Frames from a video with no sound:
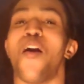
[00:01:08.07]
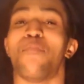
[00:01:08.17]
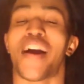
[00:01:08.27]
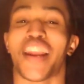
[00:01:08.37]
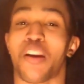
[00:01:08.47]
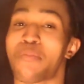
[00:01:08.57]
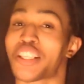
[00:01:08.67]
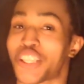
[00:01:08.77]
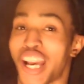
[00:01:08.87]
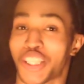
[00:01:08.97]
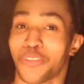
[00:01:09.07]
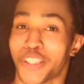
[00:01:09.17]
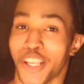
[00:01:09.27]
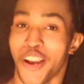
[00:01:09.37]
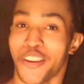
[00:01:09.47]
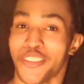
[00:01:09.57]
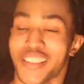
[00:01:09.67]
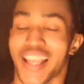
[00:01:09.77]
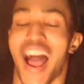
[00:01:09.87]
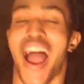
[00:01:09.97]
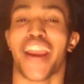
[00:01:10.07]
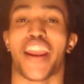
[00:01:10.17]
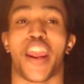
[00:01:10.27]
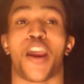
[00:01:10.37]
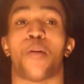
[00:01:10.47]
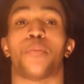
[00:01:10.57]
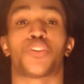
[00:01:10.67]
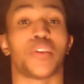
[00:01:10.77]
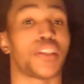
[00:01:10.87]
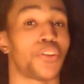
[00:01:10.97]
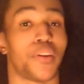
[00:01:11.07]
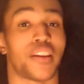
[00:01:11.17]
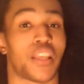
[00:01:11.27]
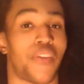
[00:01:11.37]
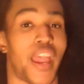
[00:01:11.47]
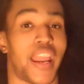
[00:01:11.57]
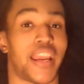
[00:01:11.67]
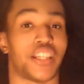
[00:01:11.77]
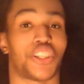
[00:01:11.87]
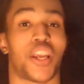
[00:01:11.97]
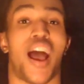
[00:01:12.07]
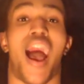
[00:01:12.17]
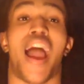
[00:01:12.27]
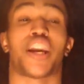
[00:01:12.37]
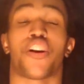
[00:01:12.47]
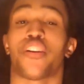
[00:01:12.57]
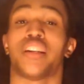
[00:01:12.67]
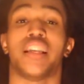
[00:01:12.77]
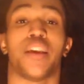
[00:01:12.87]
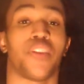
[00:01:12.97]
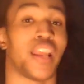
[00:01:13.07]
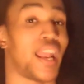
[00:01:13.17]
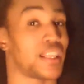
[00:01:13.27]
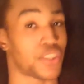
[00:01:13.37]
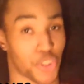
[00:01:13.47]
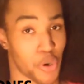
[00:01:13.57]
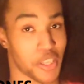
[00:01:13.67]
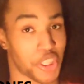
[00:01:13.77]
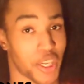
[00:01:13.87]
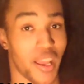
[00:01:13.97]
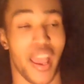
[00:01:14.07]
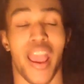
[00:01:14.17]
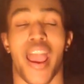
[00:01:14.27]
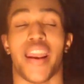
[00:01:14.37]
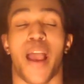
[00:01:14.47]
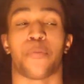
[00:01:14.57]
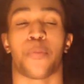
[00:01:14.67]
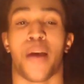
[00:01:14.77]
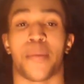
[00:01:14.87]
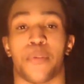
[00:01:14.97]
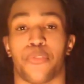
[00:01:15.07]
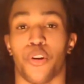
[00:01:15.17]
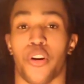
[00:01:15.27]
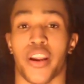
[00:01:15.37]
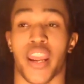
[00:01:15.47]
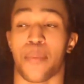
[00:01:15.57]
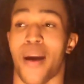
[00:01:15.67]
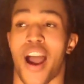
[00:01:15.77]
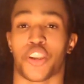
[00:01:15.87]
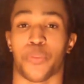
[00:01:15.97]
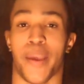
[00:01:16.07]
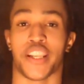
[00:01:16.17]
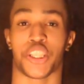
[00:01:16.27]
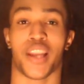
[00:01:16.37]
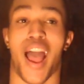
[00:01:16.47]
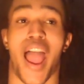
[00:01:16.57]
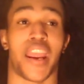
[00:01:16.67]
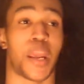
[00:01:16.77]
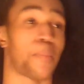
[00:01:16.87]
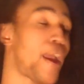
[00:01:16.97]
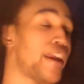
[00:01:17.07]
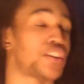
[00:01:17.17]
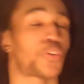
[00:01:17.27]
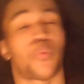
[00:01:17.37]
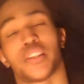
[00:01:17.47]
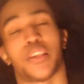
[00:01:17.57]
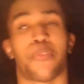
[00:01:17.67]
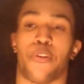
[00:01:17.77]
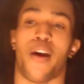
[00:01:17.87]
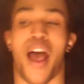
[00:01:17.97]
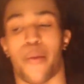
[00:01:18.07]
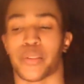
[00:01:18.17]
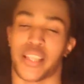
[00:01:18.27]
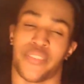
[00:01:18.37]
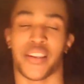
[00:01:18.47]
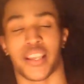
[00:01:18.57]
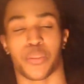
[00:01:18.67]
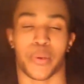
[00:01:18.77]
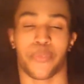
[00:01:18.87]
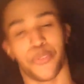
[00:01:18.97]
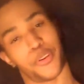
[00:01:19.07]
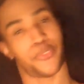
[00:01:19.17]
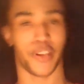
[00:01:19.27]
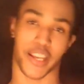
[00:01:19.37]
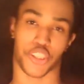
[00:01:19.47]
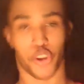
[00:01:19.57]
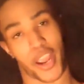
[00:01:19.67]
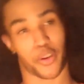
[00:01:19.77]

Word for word: My name is Joshua Jones. I am twenty-two years of age. I currently live in Atlanta, Georgia, and I'm from Miami, Florida. In my occupation, I am a twenty-four hour, seven days a week, full-fledged drag